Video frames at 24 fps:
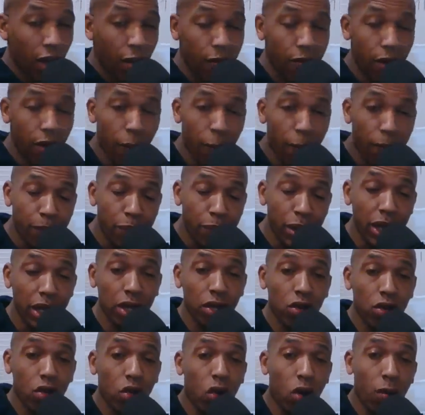But
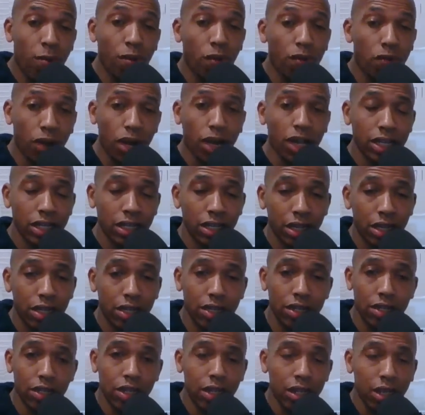big
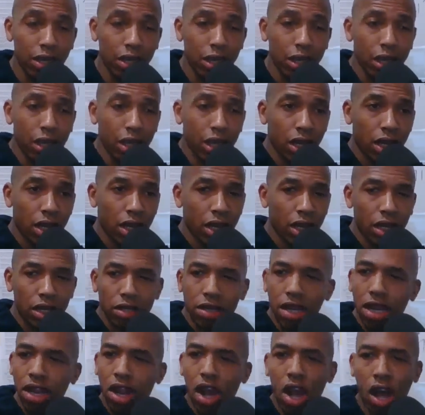corporations,
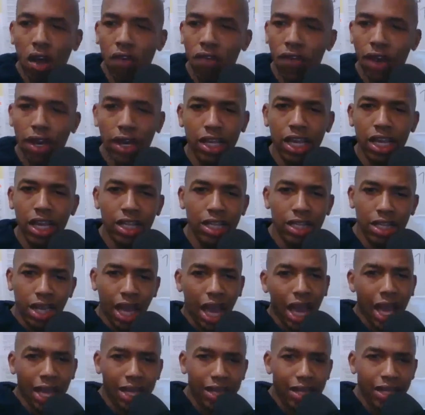they already get
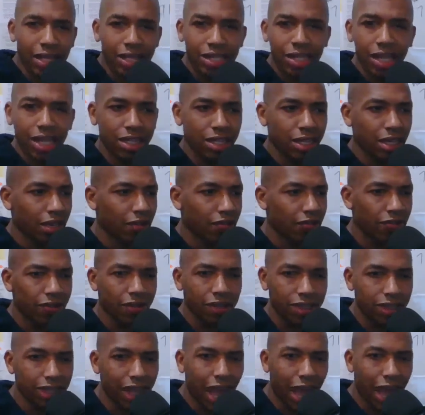tax incentives,
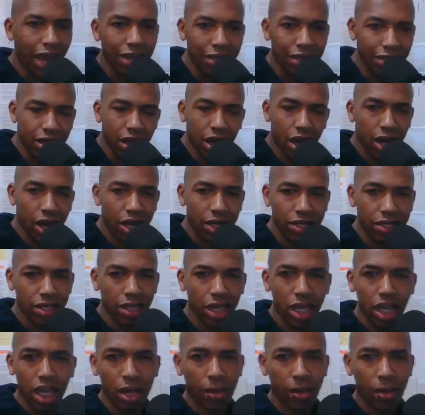tax cuts.